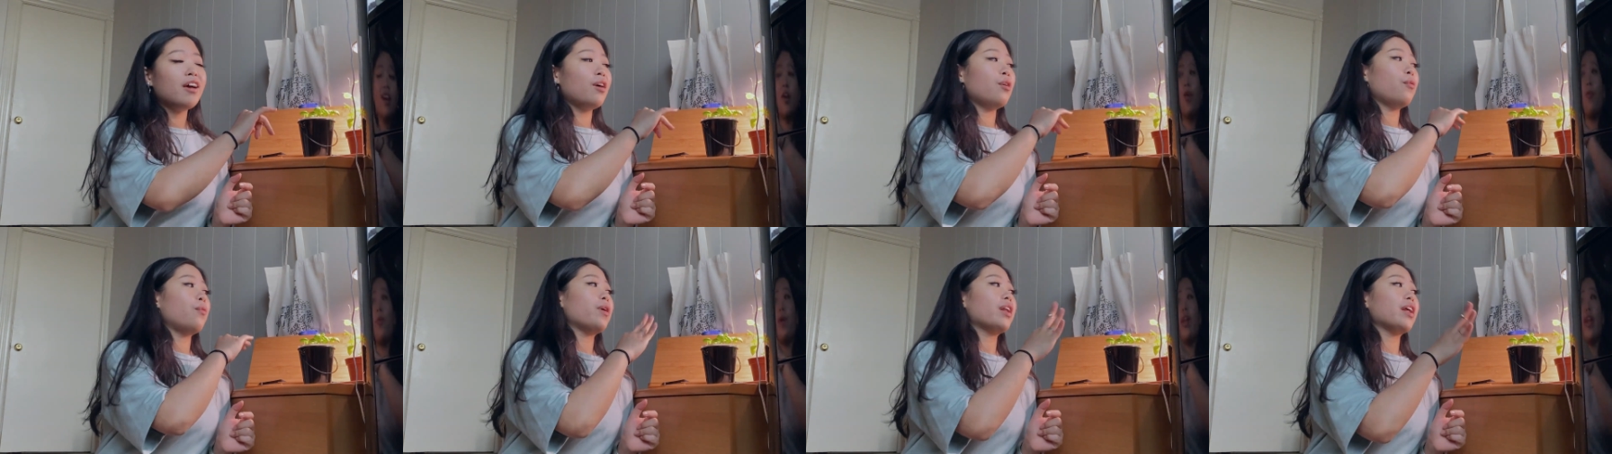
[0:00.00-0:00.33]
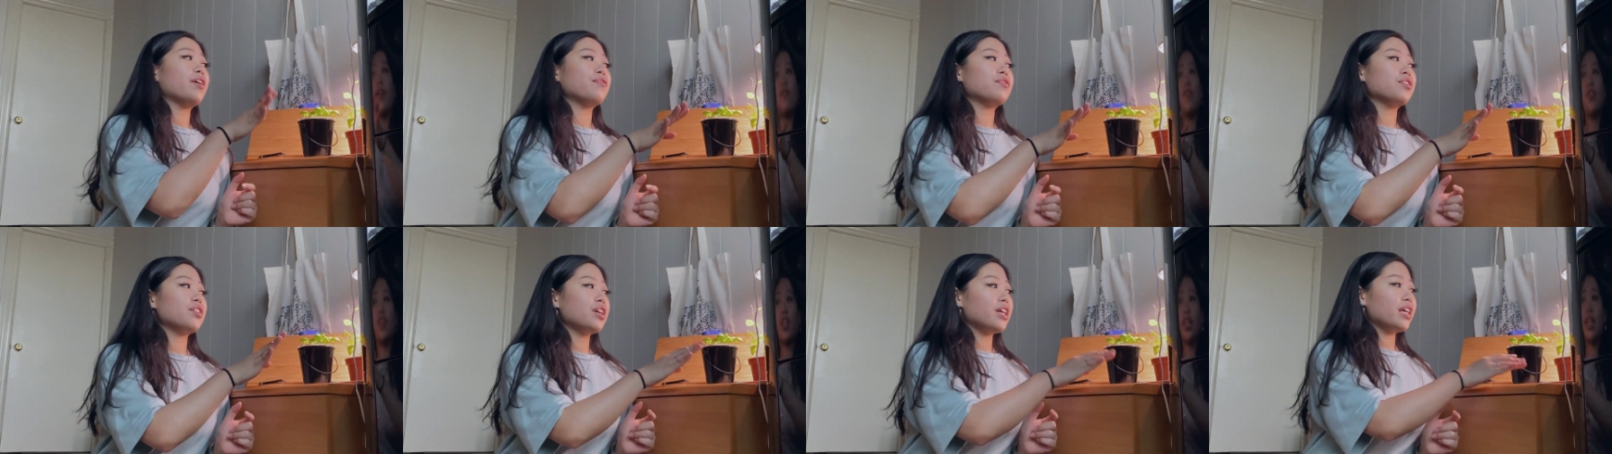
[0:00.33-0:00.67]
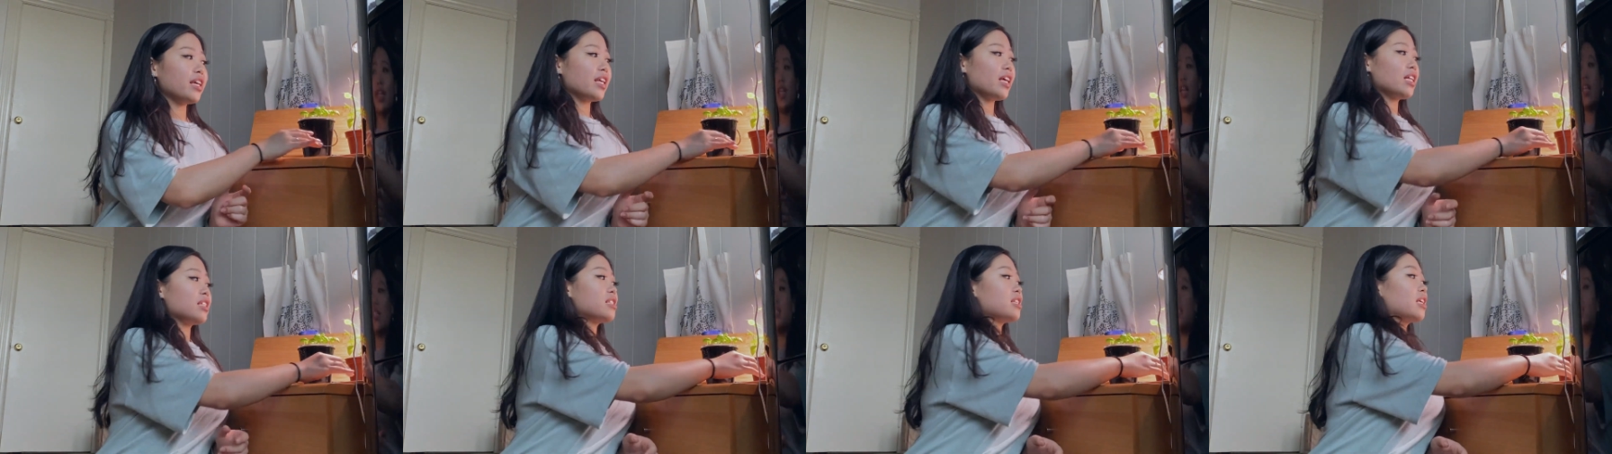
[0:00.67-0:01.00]
whenever it
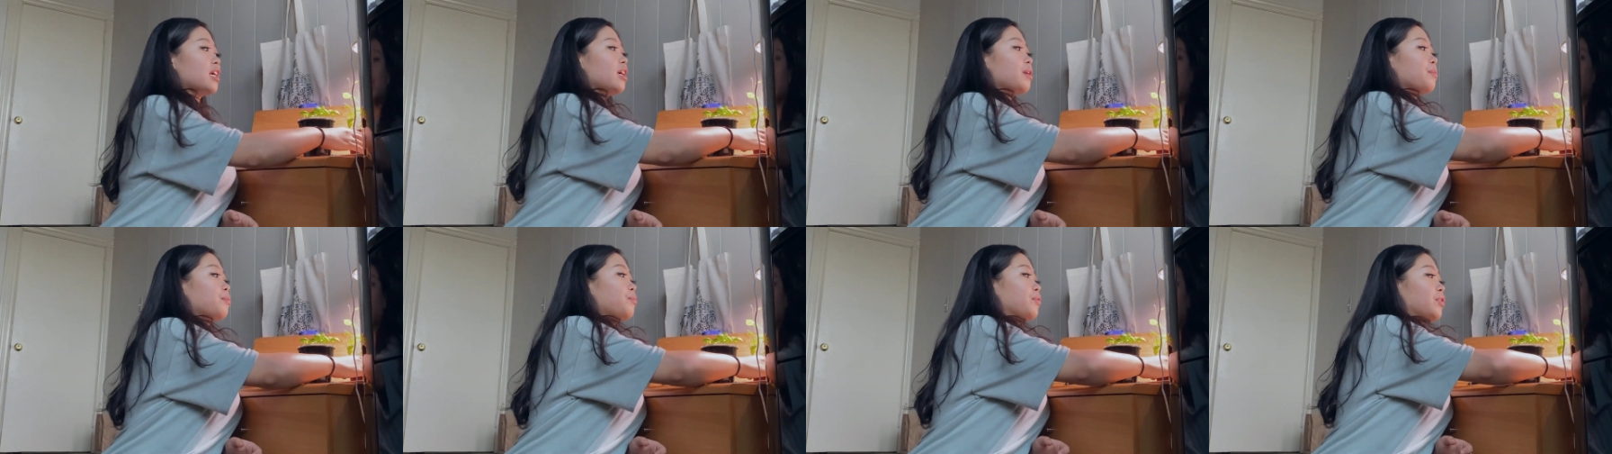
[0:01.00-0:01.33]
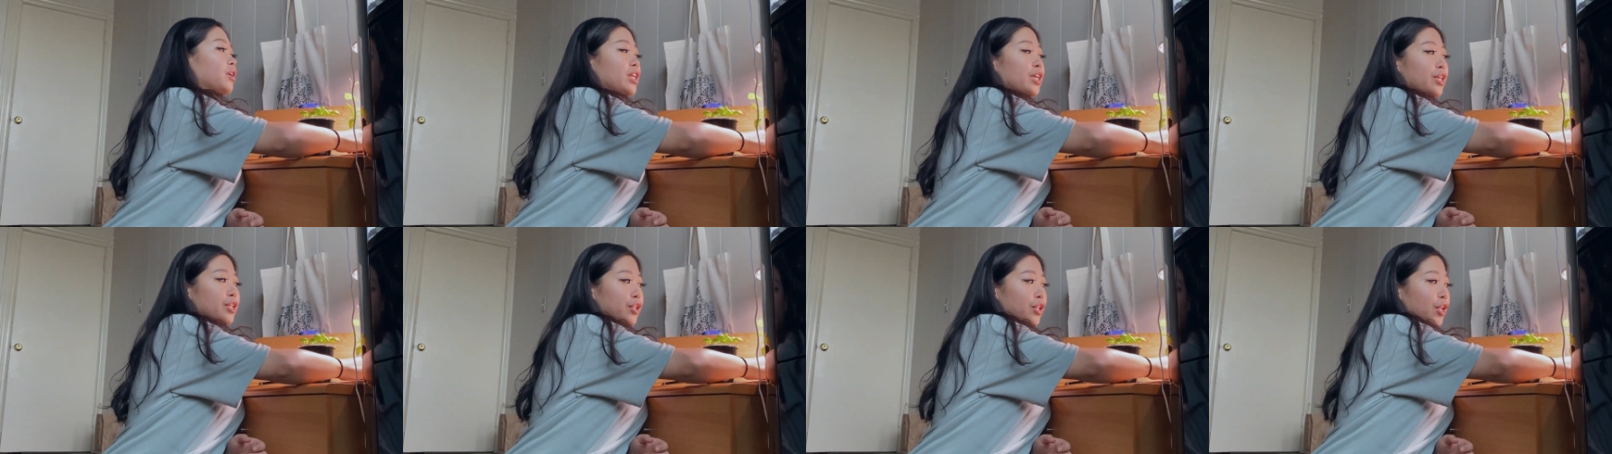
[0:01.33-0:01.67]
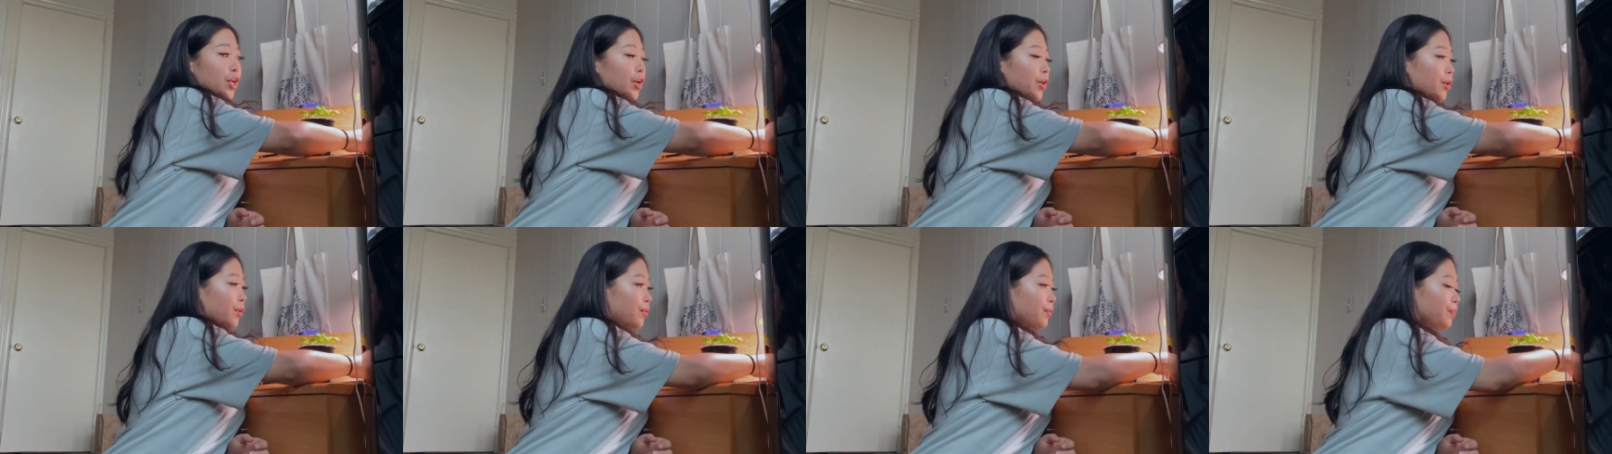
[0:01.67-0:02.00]
gets like pretty
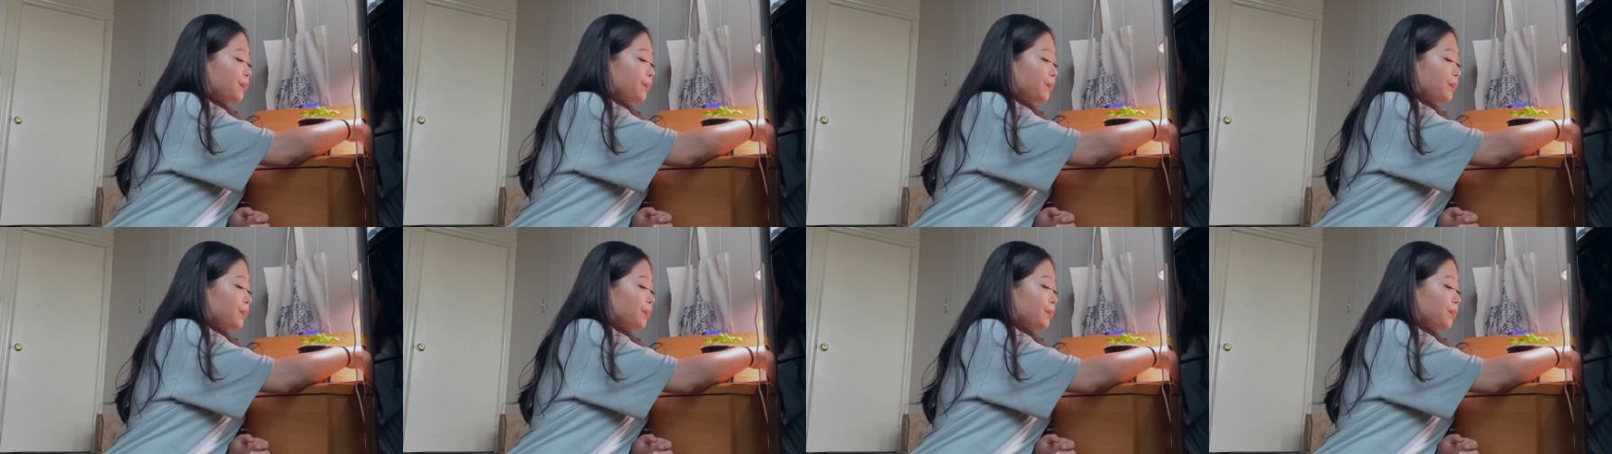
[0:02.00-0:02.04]
low.